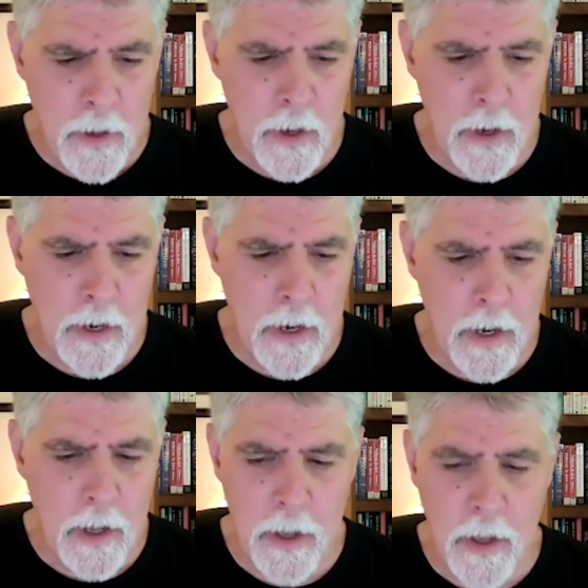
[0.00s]

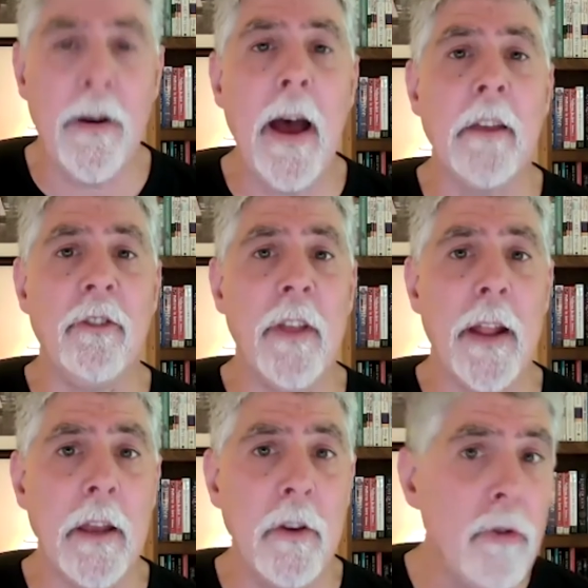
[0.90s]
advice
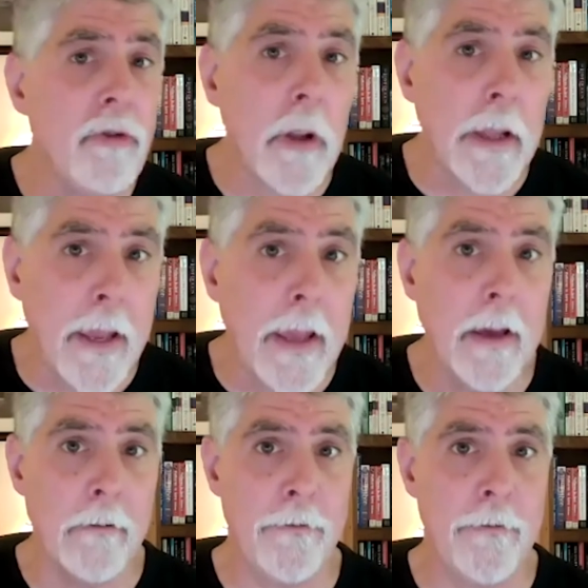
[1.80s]
that I usually
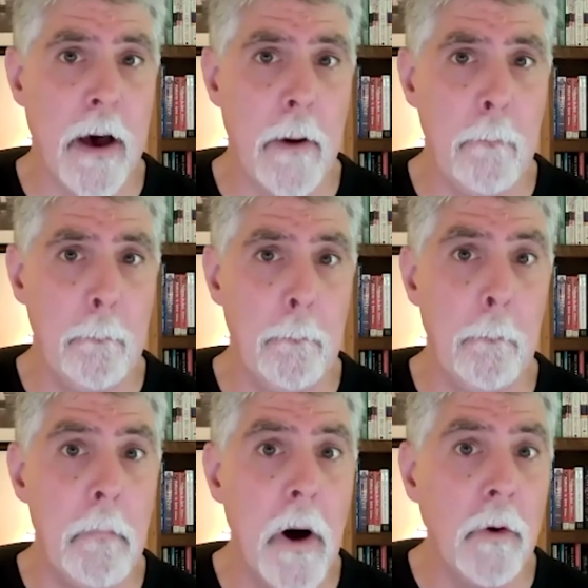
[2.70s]
give
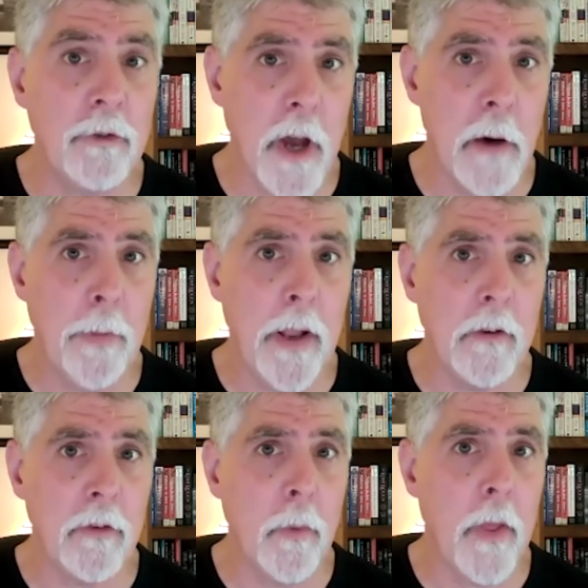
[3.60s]
most
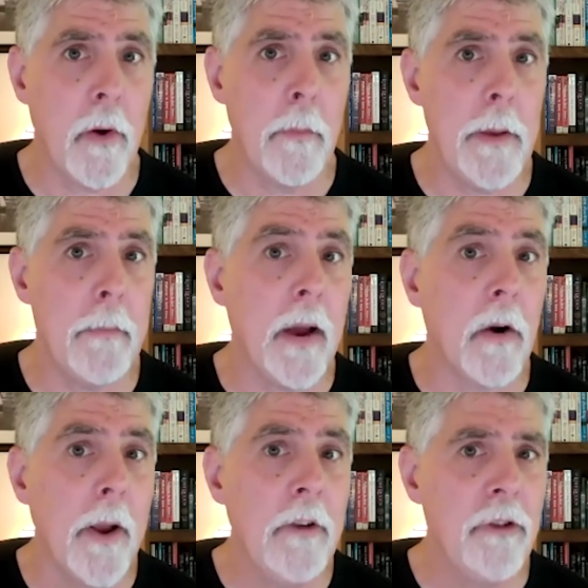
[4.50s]
companies, whether it be
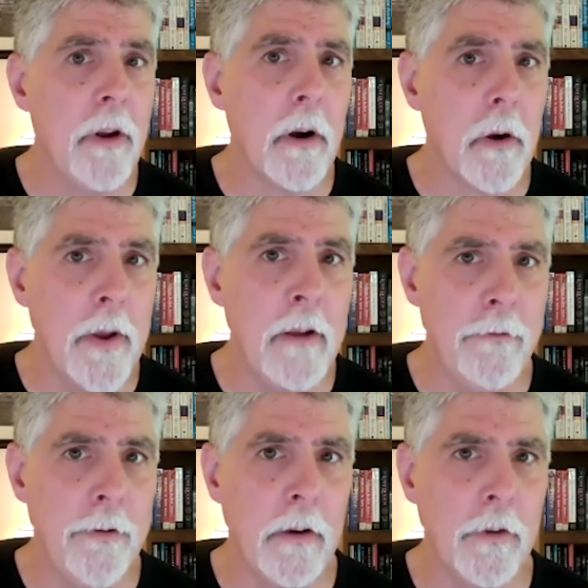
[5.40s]
migration or
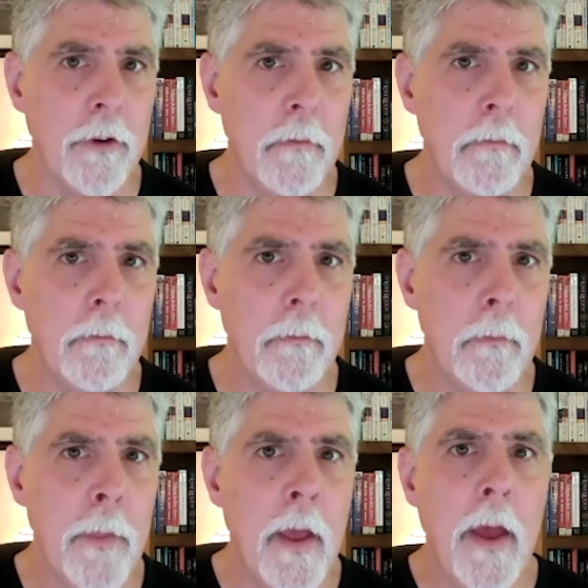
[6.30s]
greenfield.
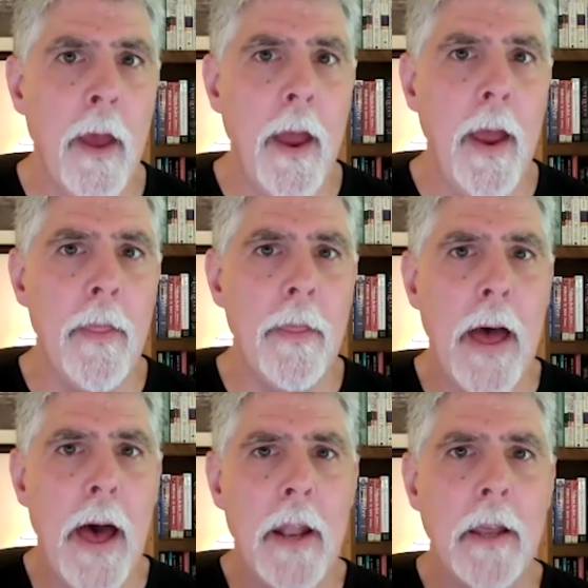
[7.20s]
And
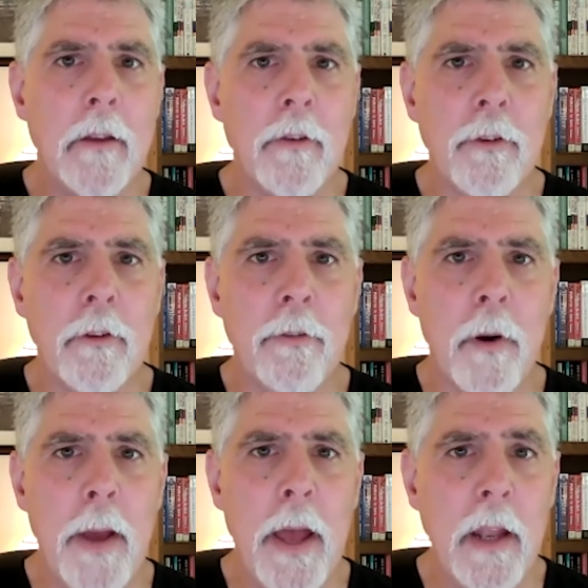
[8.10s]
that is,
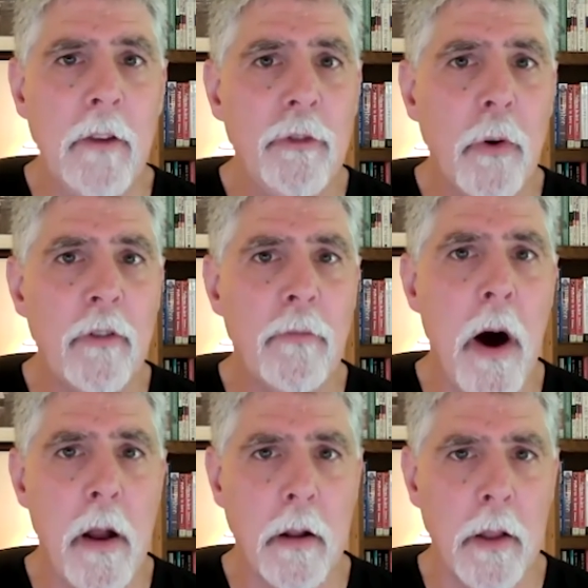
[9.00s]
from any sort of
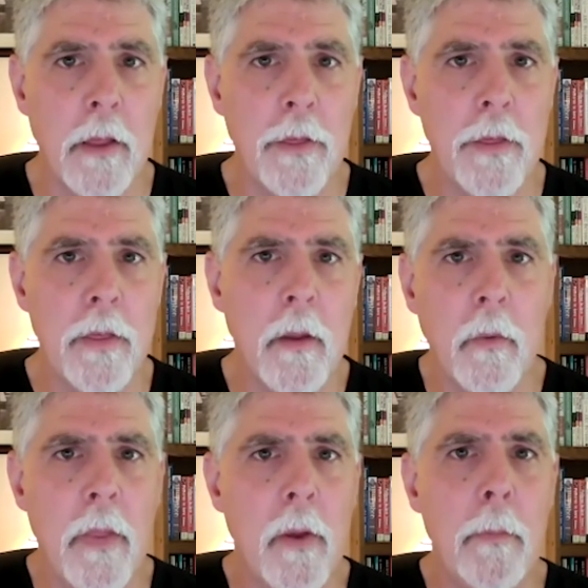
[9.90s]
monolith,
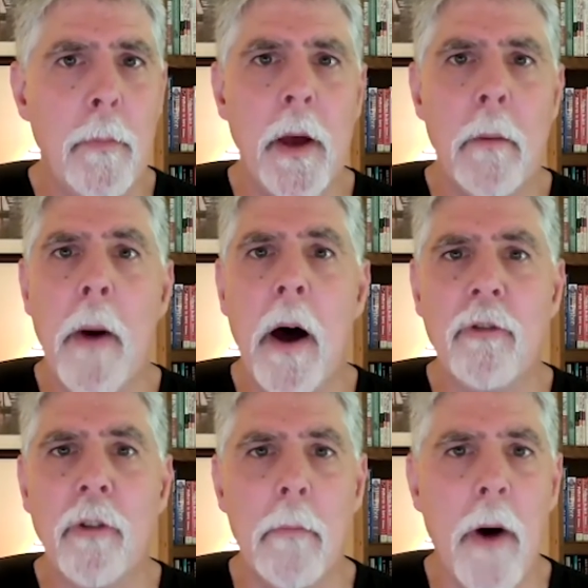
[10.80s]
whether it be a
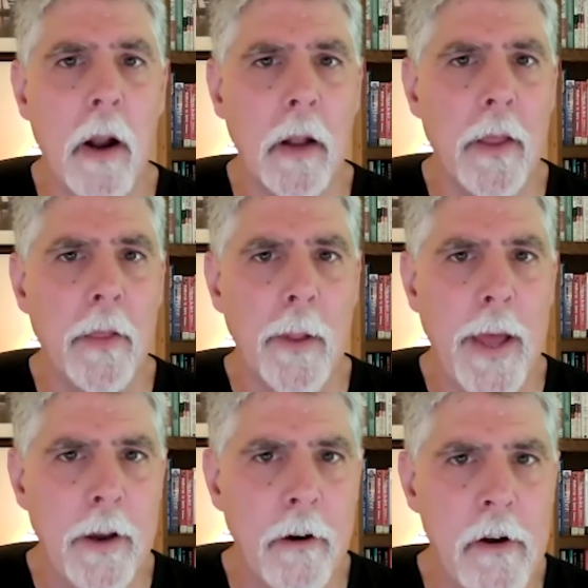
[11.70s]
modular monolith,
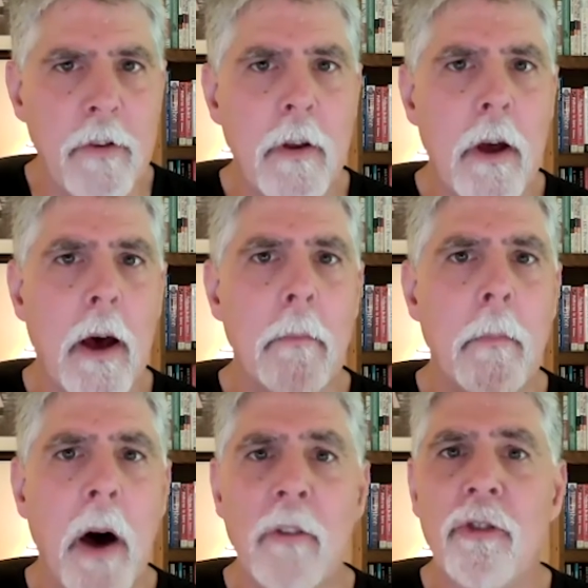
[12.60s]
layered,
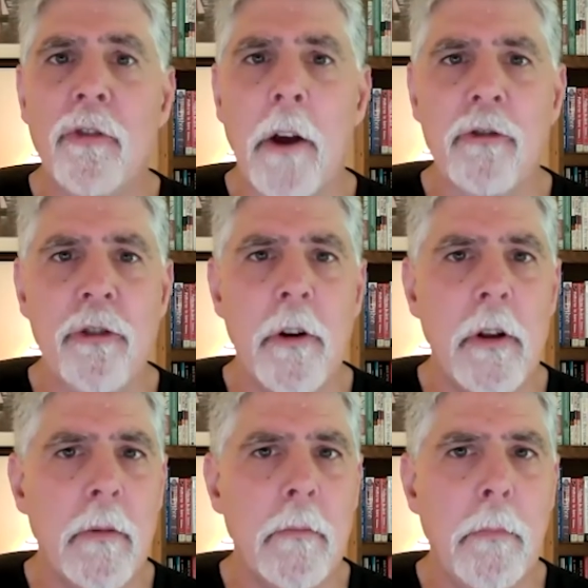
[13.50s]

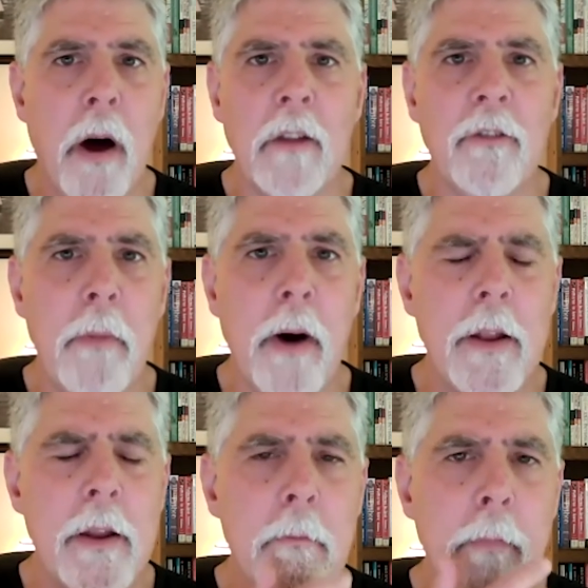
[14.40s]
unstructured ball of mud,